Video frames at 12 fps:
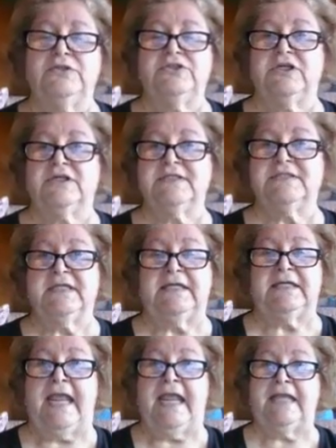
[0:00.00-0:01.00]
would just
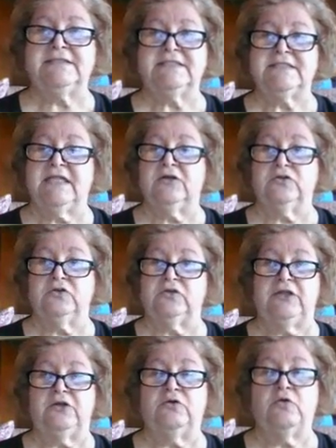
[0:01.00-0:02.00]
enhance their
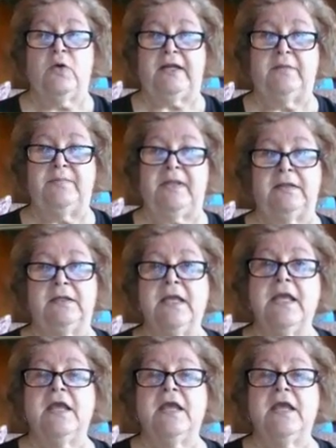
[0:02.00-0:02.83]
learning quite a bit,